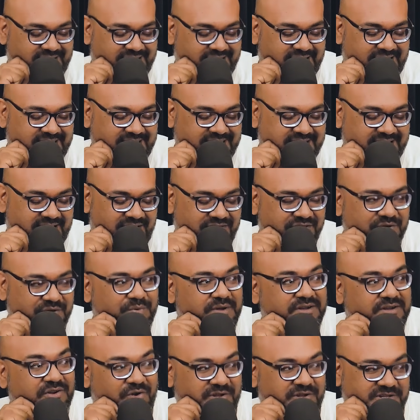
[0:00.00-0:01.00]
that, and the
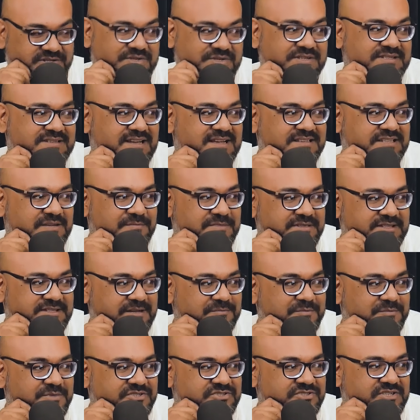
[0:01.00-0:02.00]
other one also stars
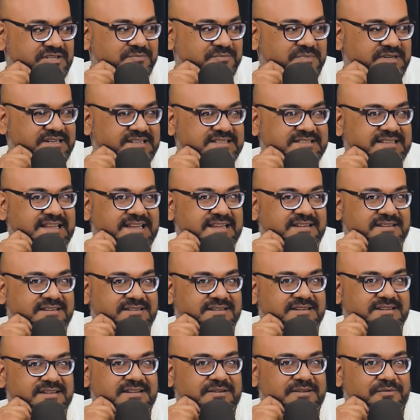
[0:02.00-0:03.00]
Amitabh Bachchan, but is
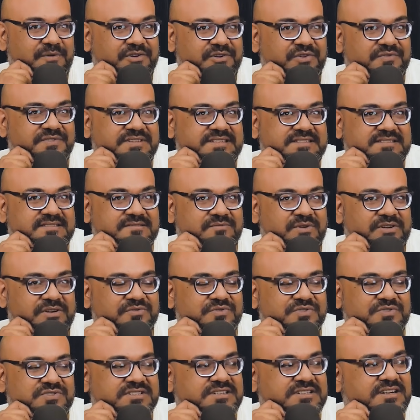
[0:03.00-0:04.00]
like one of
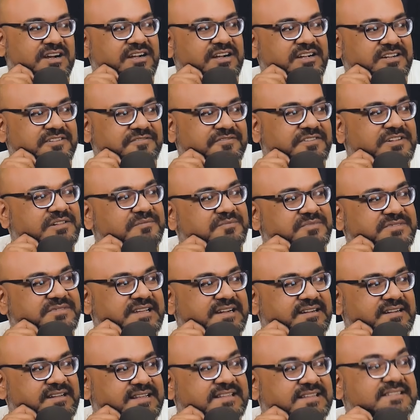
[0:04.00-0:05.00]
those cult
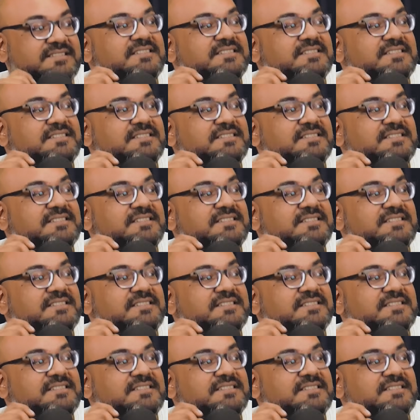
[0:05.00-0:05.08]
films that